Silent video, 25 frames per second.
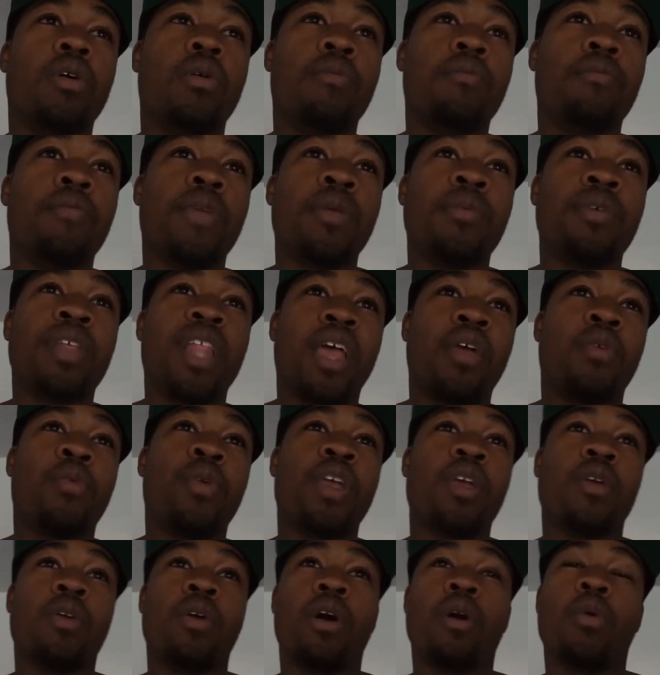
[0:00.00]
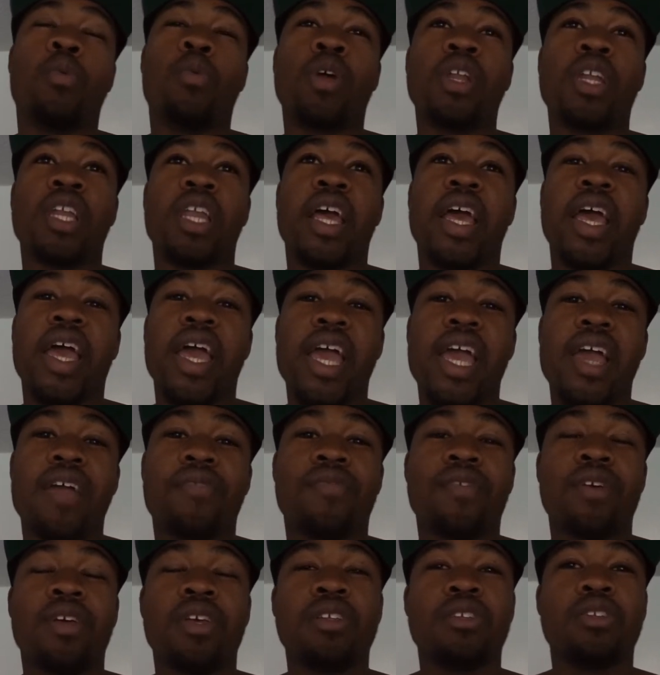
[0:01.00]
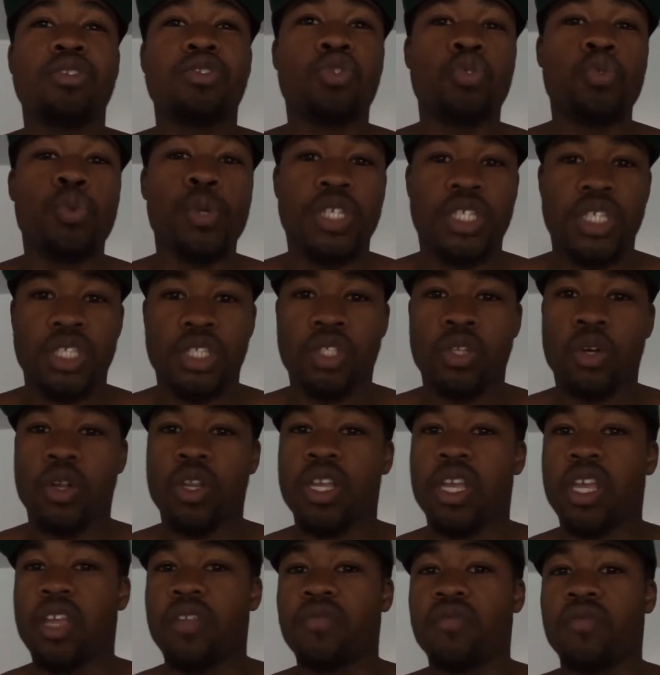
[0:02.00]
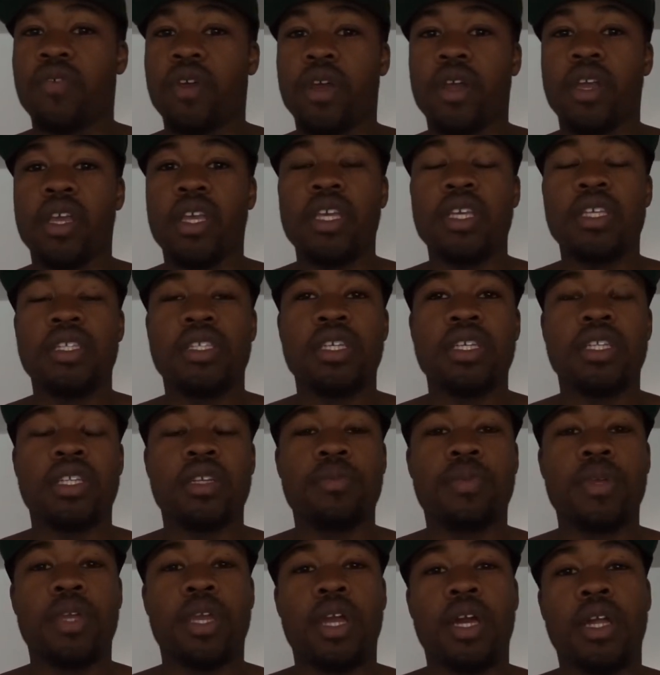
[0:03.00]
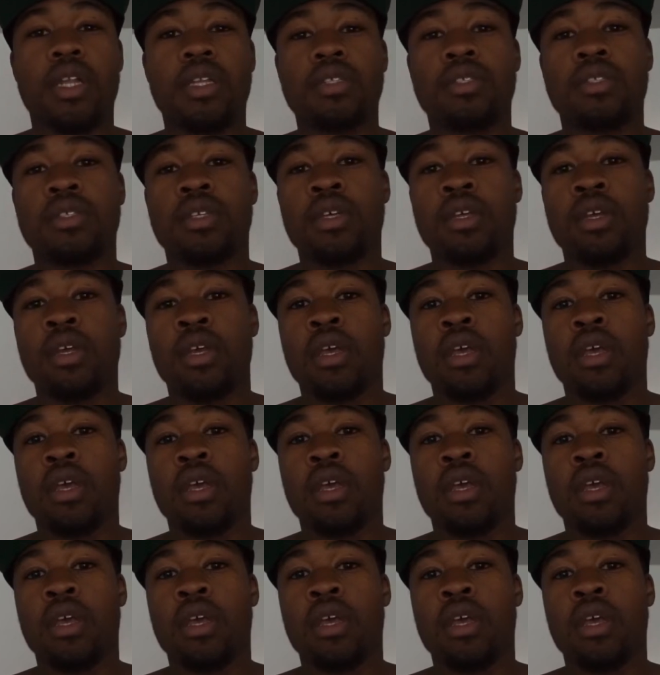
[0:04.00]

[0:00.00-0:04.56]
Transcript: maybe like week uh, one and a half, two weeks. It started getting very easy, to be honest.